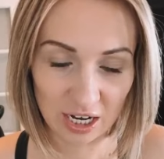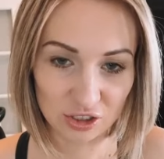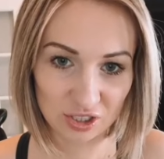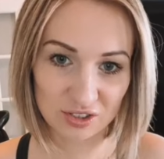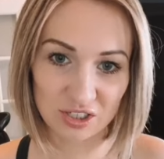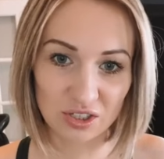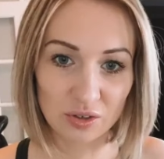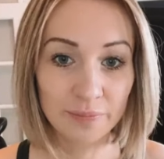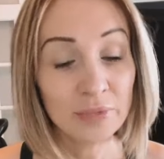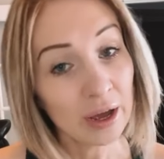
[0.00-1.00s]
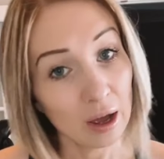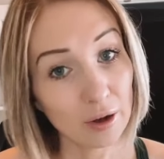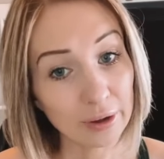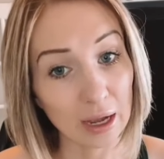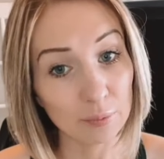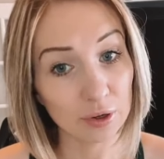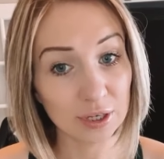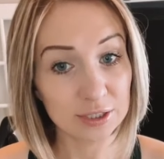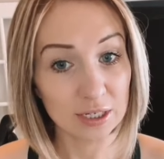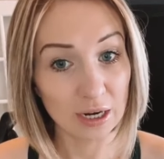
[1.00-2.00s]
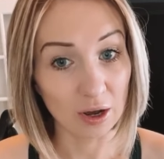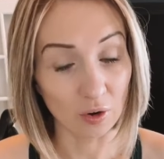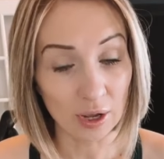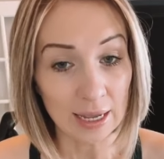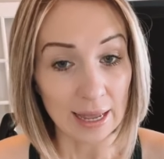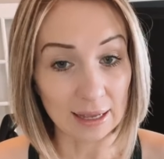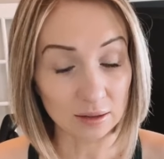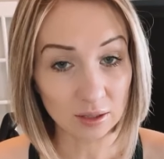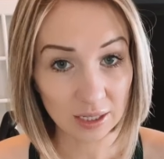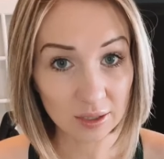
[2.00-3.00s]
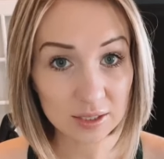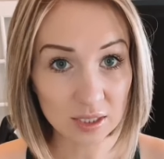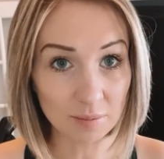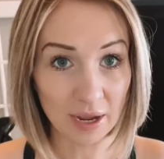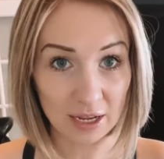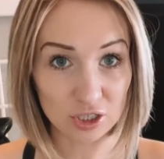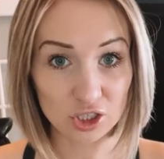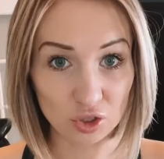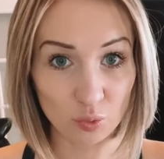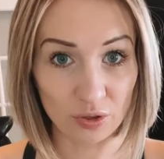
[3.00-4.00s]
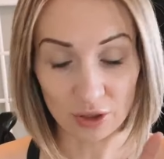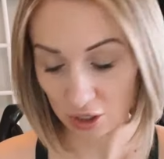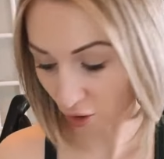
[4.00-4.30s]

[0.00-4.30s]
not just you. Okay, well, good to know. At least my issue with the